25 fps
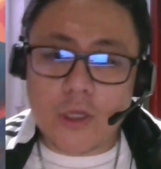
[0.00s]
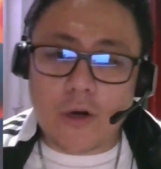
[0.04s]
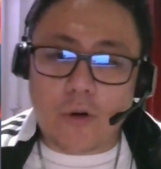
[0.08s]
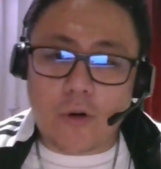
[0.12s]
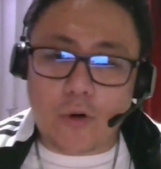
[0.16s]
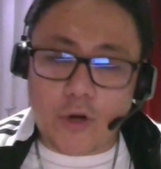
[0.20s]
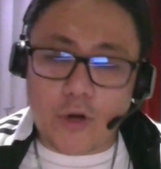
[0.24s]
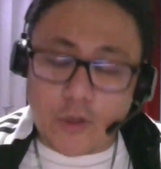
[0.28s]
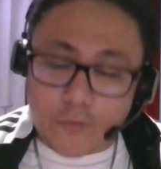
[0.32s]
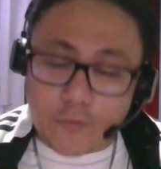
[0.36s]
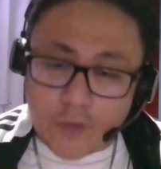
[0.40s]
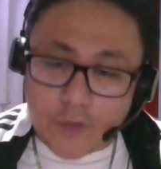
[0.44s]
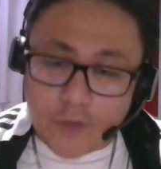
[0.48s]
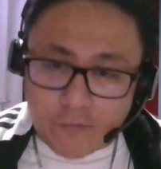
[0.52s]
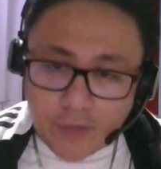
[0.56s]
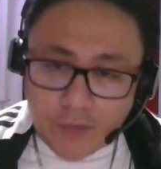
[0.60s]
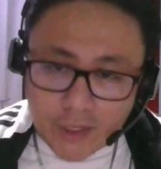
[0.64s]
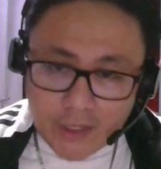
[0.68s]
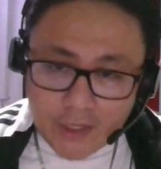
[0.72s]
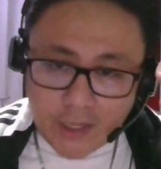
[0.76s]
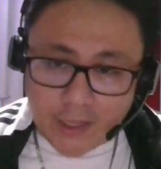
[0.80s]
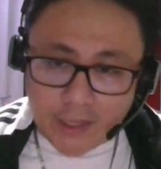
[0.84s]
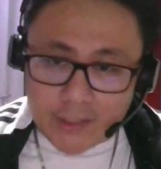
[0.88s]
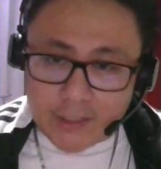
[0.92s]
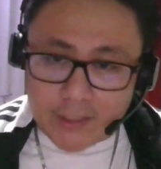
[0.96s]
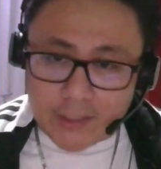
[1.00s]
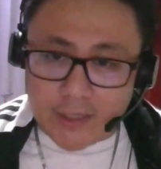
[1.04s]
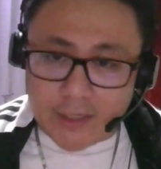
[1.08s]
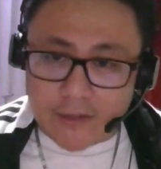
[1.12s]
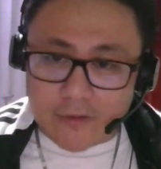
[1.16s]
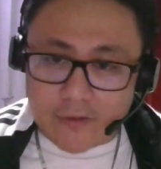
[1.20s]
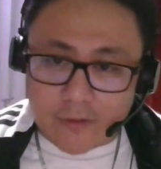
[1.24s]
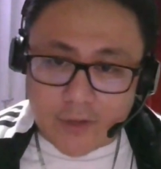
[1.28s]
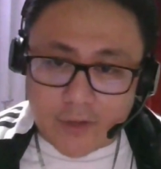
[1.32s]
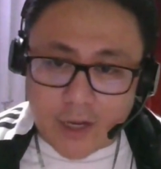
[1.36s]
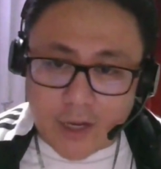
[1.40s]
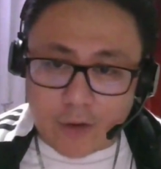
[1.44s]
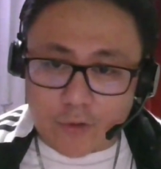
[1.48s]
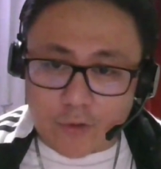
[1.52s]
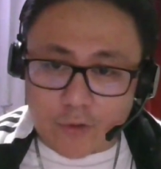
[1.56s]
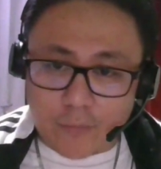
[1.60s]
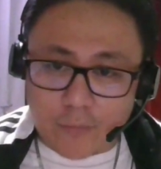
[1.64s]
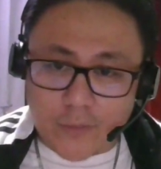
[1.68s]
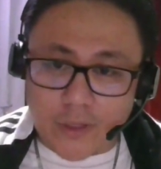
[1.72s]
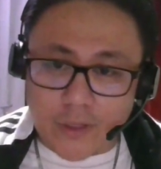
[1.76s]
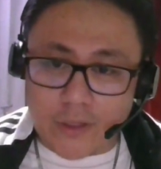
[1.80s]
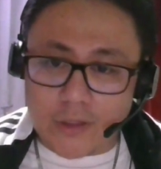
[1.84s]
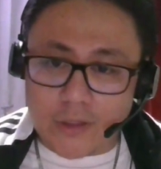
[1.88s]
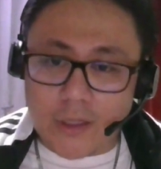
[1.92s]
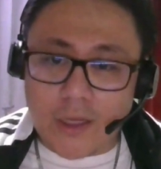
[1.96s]
or if you have any ideas on how to
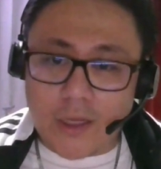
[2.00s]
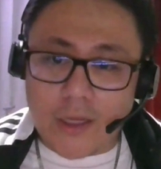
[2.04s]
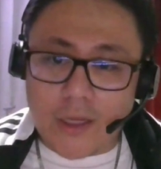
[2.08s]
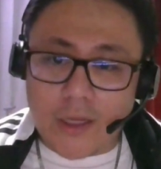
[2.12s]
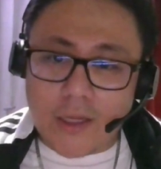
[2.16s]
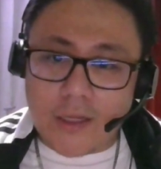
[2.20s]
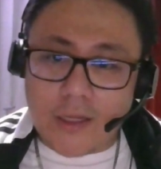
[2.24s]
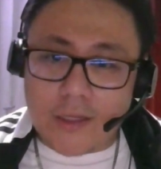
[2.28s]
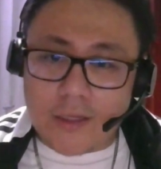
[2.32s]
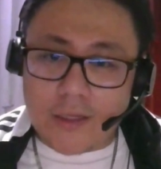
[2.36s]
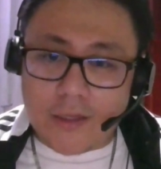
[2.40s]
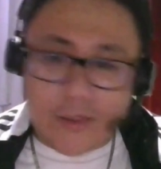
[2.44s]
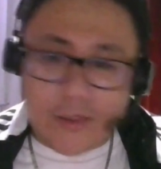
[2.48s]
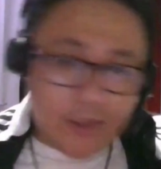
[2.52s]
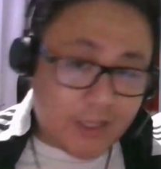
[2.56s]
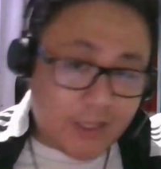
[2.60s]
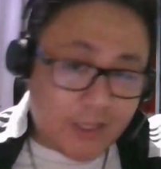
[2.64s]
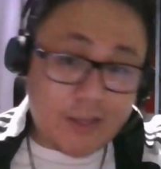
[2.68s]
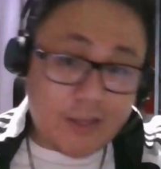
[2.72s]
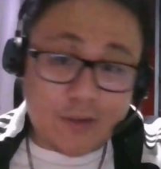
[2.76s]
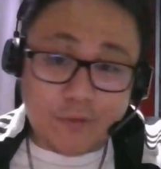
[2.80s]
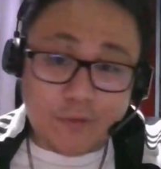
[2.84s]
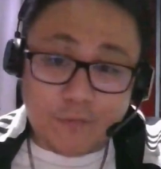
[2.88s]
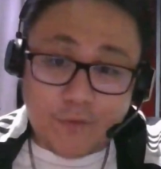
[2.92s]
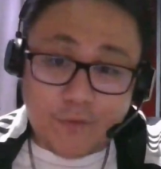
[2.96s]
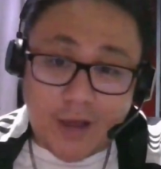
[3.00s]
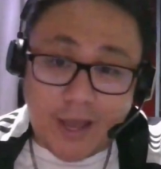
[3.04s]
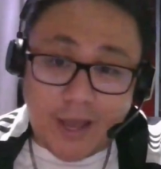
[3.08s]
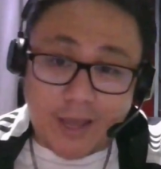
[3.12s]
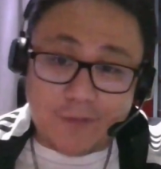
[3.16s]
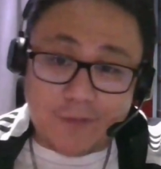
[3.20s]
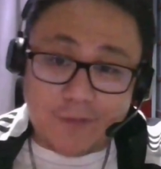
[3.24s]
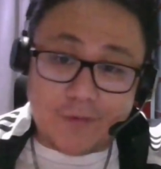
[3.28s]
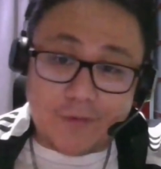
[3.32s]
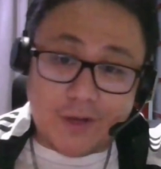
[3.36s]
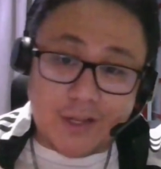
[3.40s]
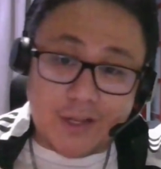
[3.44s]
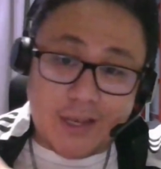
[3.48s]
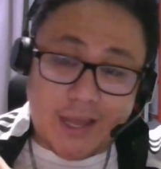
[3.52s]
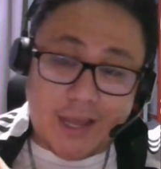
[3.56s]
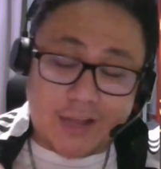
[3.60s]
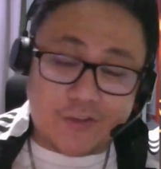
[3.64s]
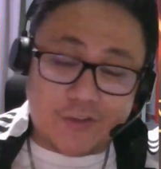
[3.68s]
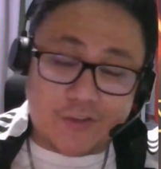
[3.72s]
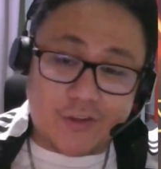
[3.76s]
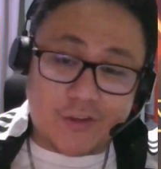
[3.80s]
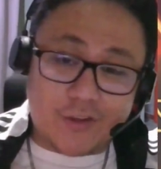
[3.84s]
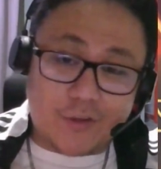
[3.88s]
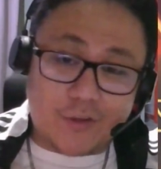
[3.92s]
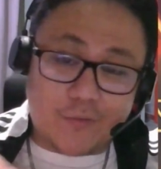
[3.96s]
build these five uh,
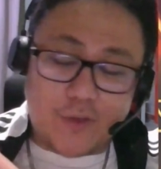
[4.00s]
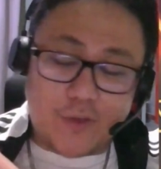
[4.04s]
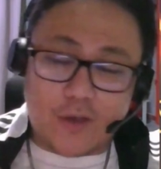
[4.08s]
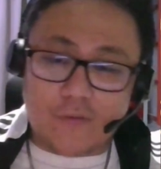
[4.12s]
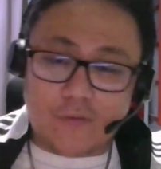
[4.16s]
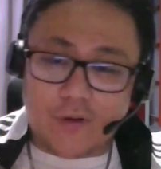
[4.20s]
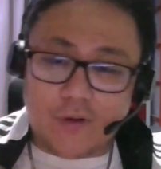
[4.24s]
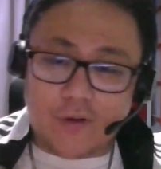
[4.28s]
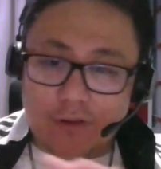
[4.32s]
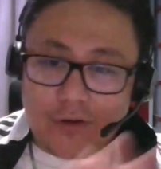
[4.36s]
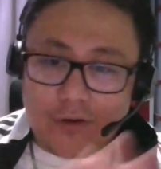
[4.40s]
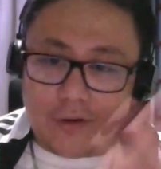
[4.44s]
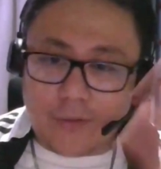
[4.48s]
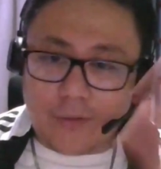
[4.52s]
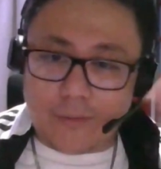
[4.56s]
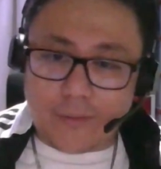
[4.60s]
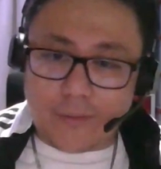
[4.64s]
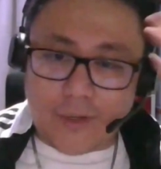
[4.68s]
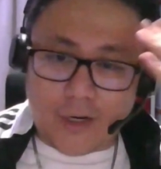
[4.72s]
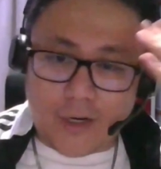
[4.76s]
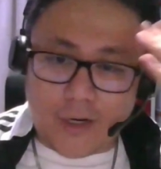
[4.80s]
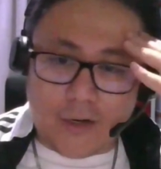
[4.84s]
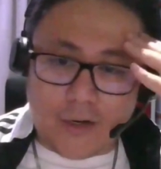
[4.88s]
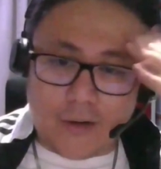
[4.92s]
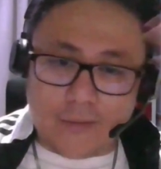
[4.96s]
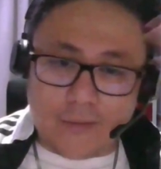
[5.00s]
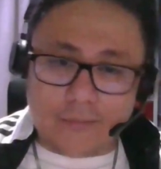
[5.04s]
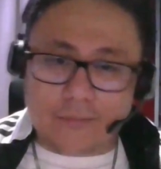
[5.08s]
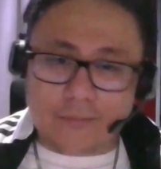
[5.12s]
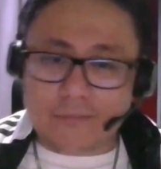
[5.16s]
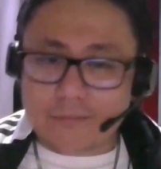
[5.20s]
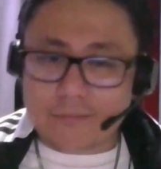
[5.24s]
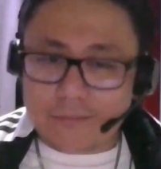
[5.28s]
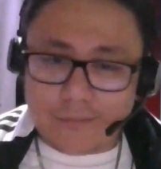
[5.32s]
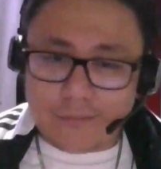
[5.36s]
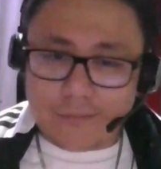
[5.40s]
legends if you have other um,